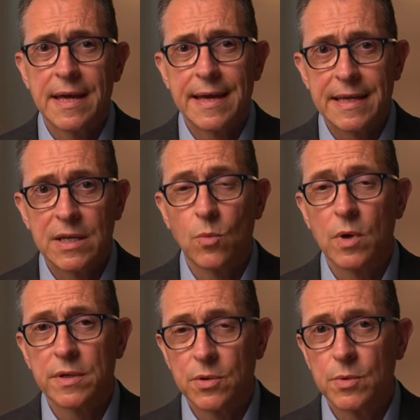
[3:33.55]

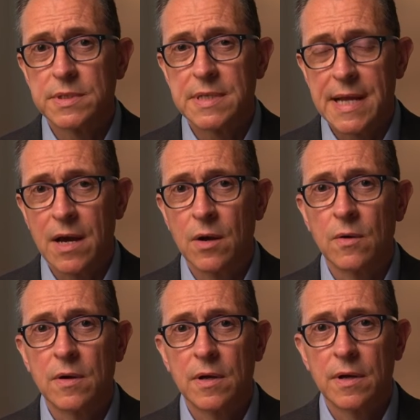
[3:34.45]
anyone who is now
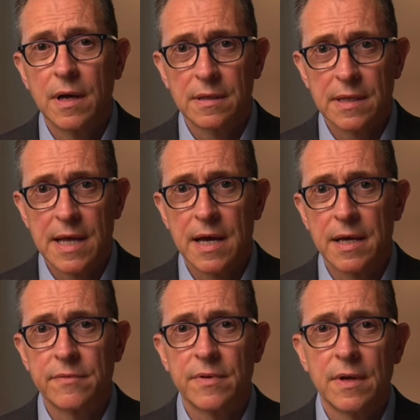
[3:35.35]
alive,